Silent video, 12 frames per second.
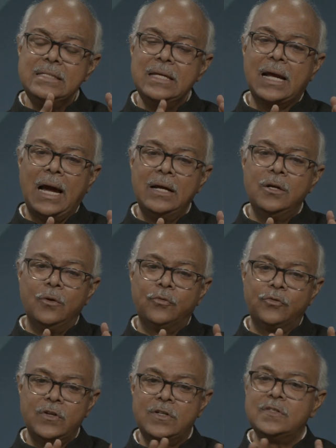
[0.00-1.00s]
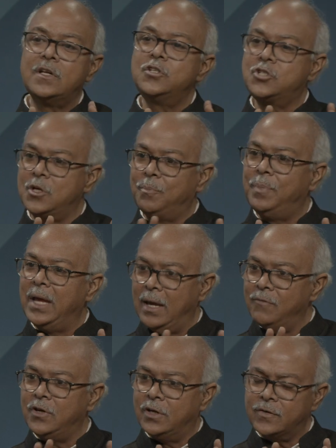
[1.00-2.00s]
the kind of citizenship
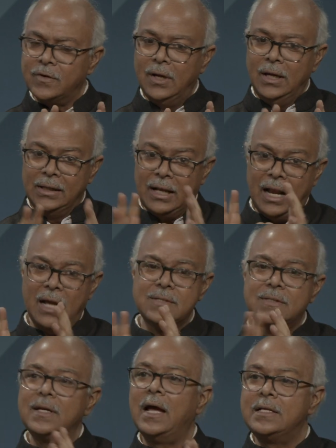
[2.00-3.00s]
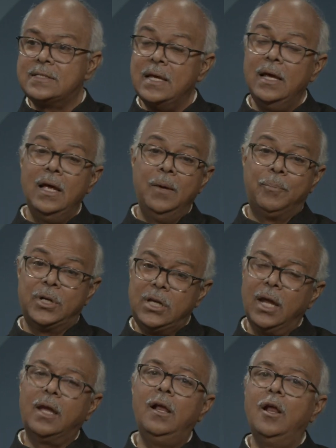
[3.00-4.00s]
behaviors. The last thing I'll say,
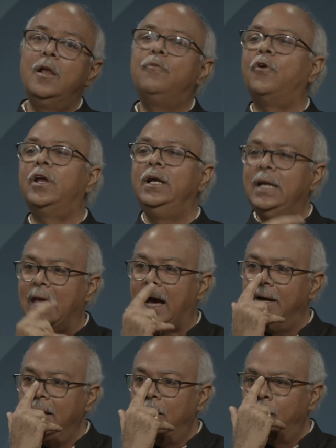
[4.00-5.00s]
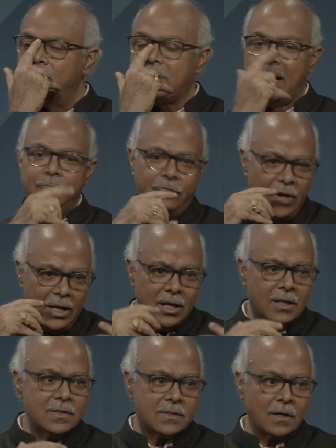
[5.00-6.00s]
particularly for India, which I'm very
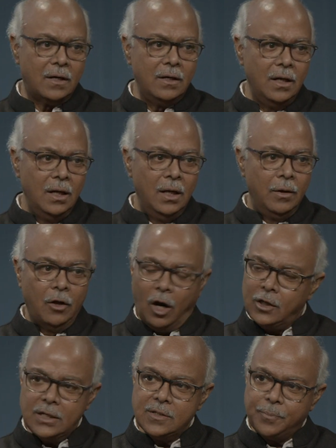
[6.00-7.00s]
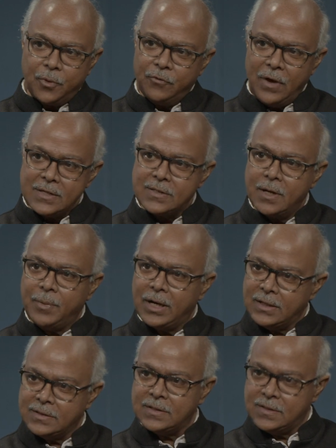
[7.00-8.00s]
concerned, not as a professor, but
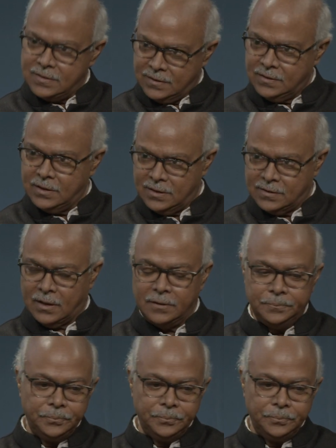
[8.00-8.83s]
as a citizen,